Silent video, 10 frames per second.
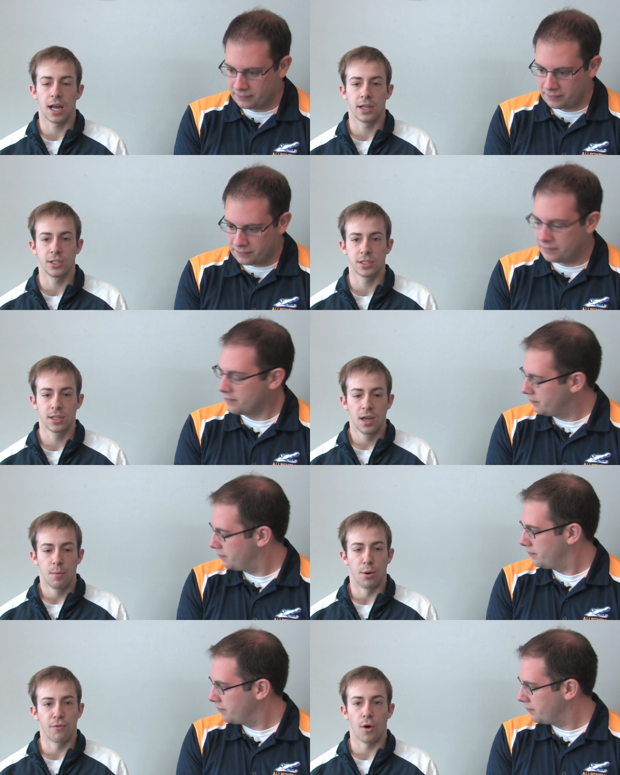Speaker 1: on just
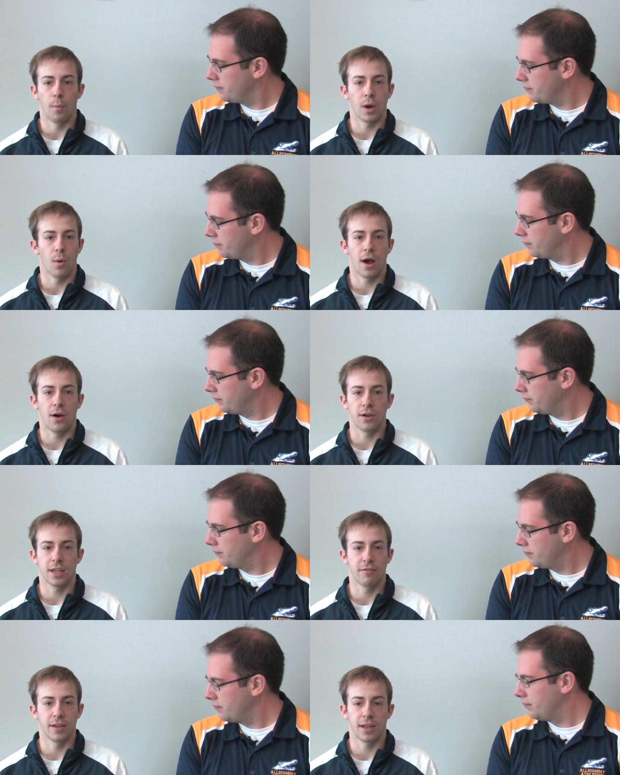performing well
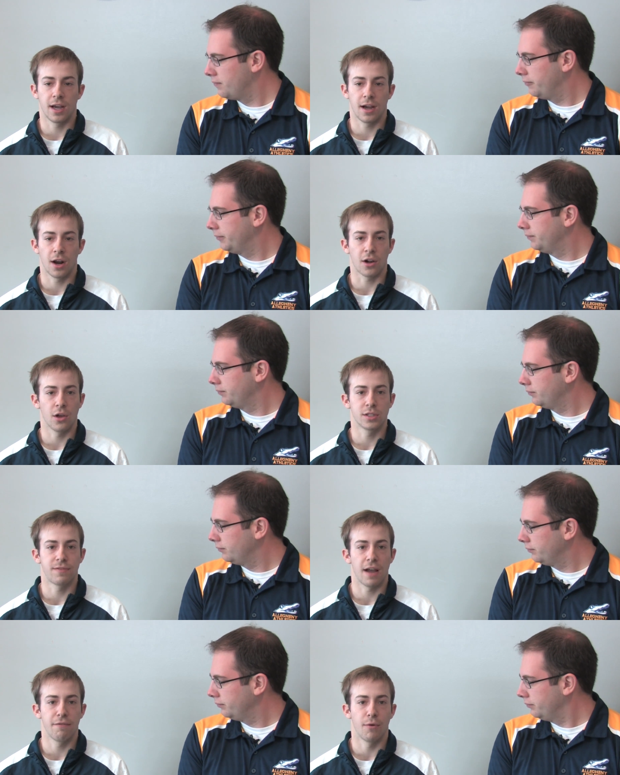given uh, our
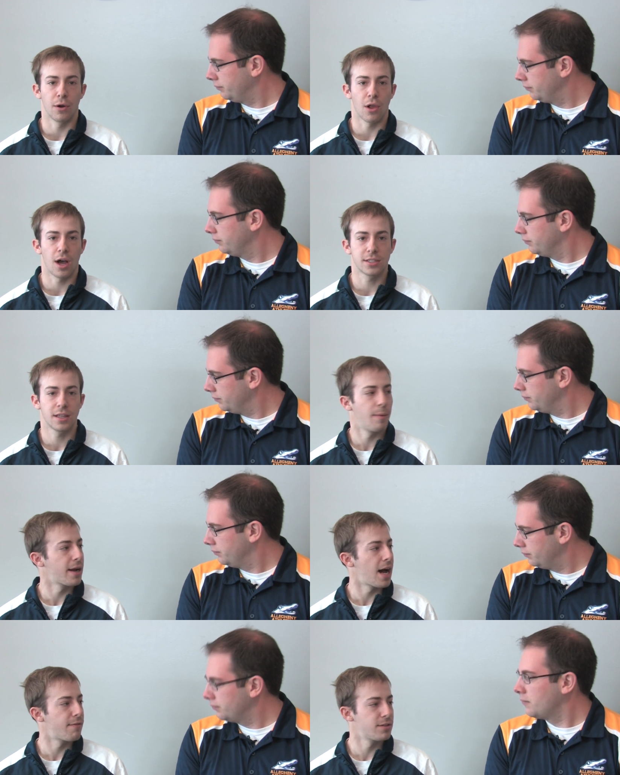close 5-4 loss to them
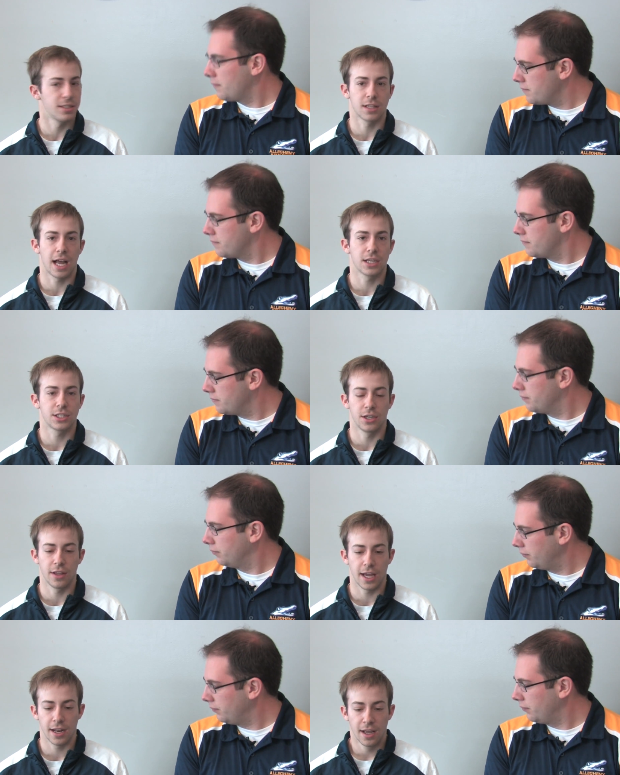at conferences last
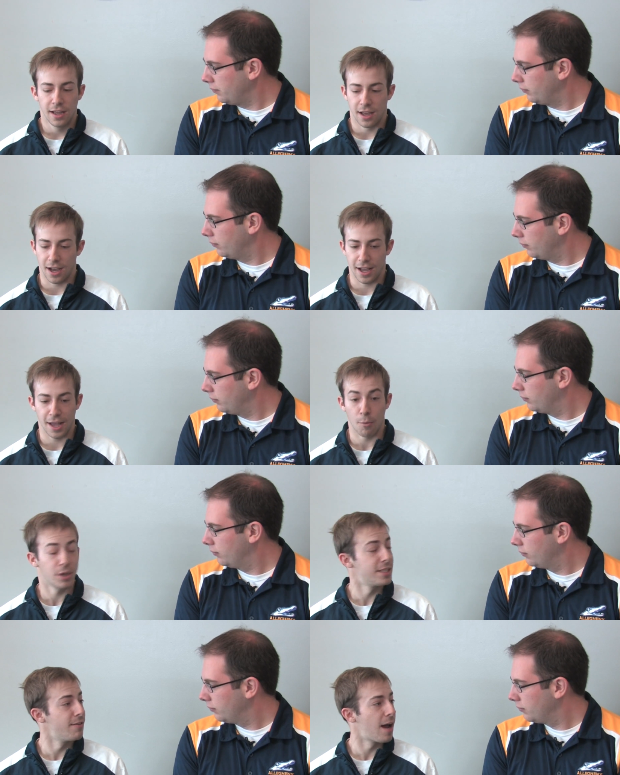year that uh, it
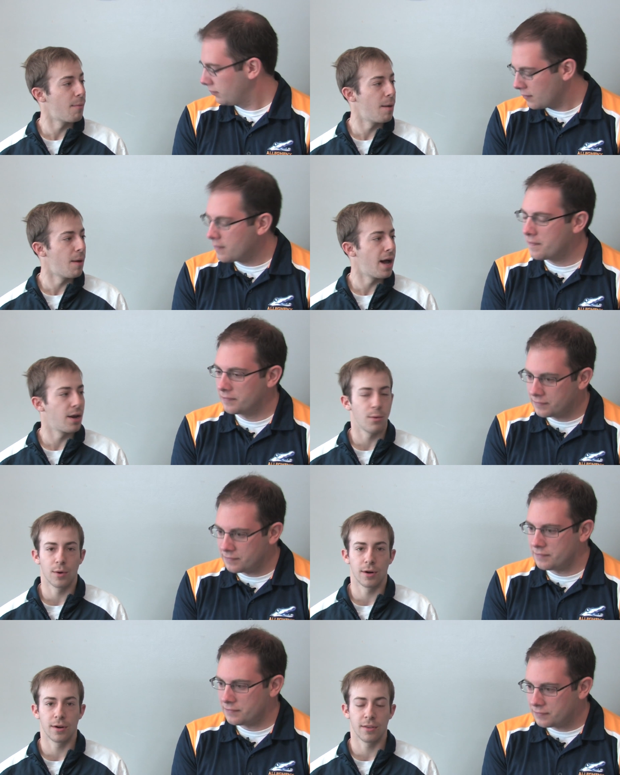wasn't even on my mind
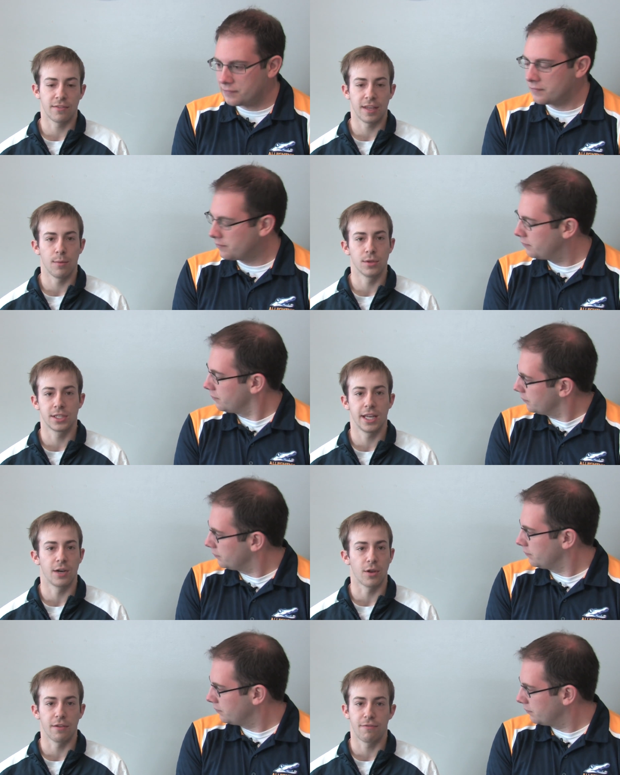we were the team was
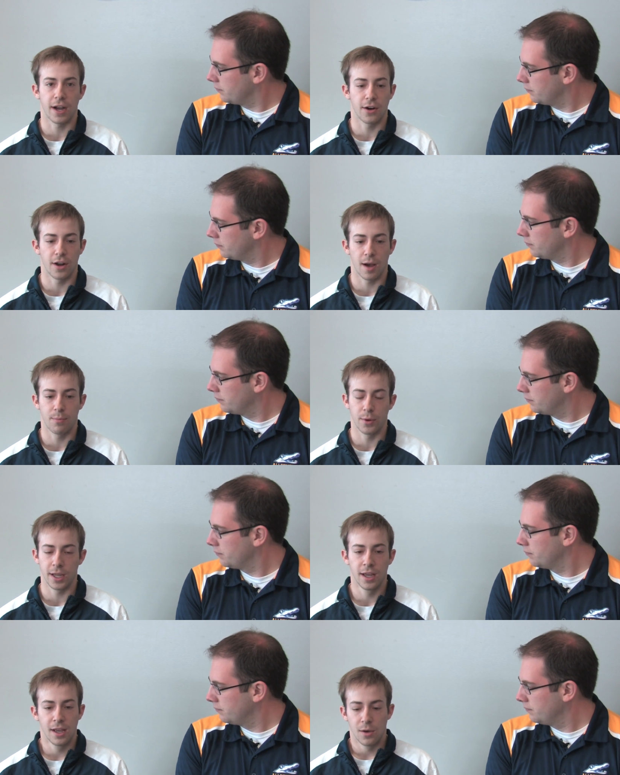getting really fired up
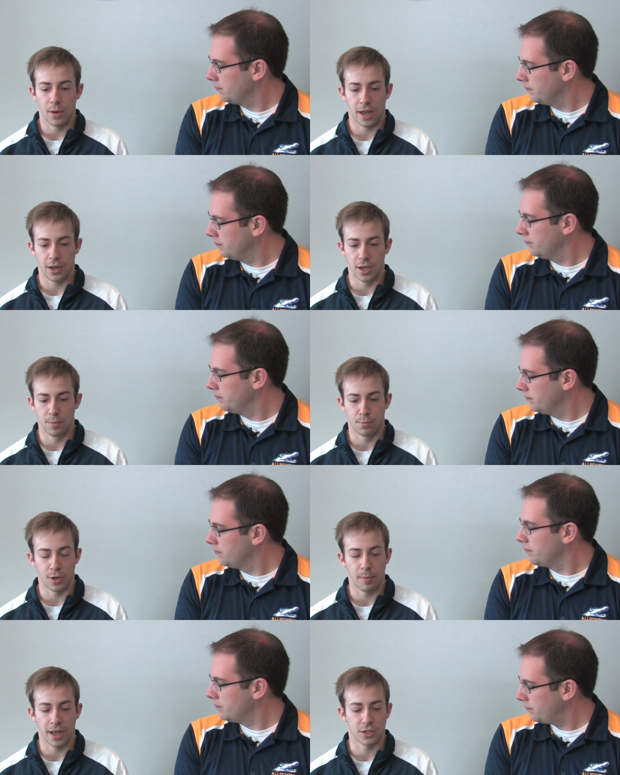we we had a good
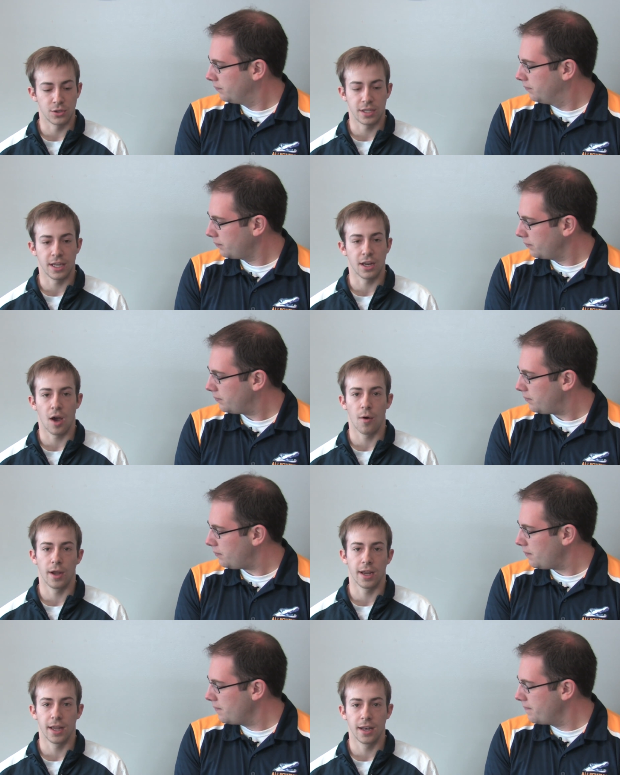pre-match routine
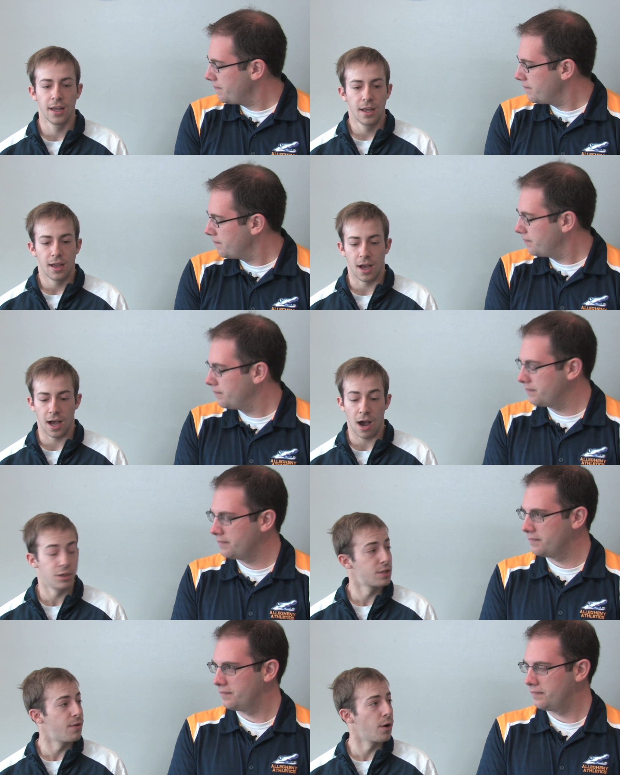going and uh,
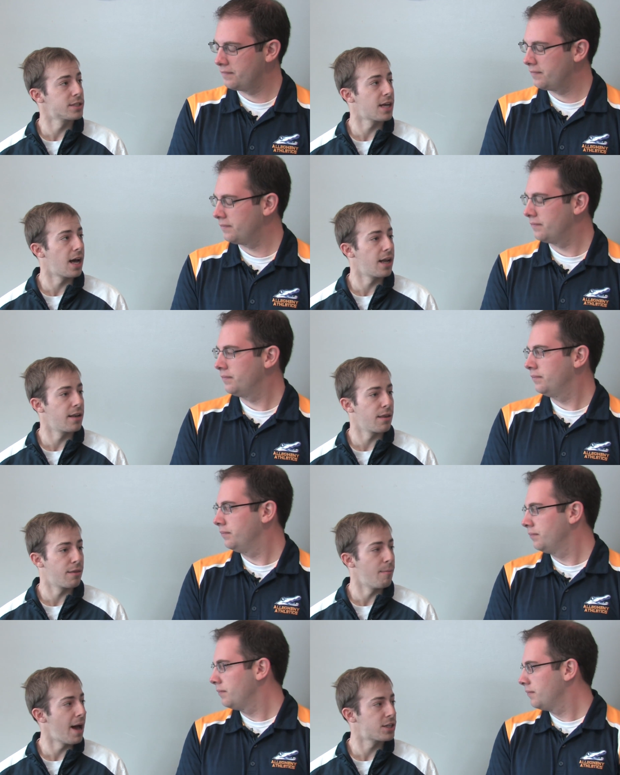I was just focused on
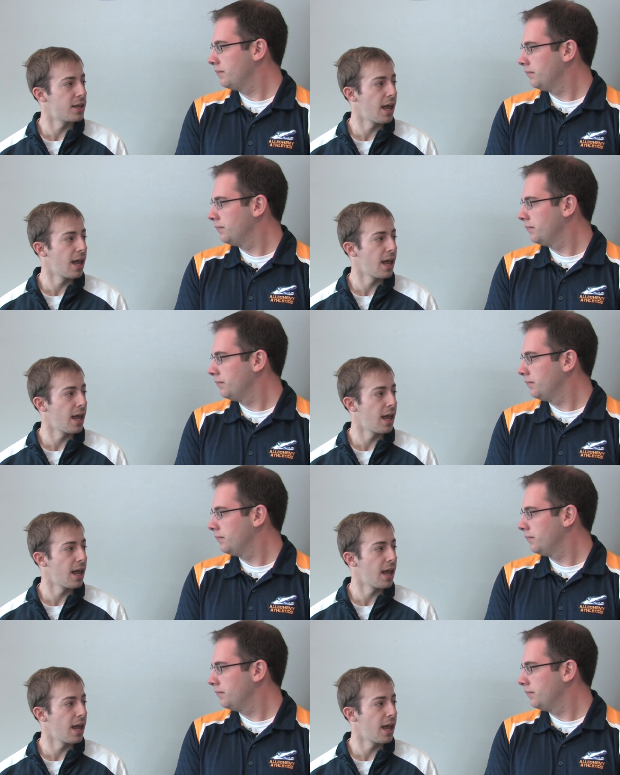the match at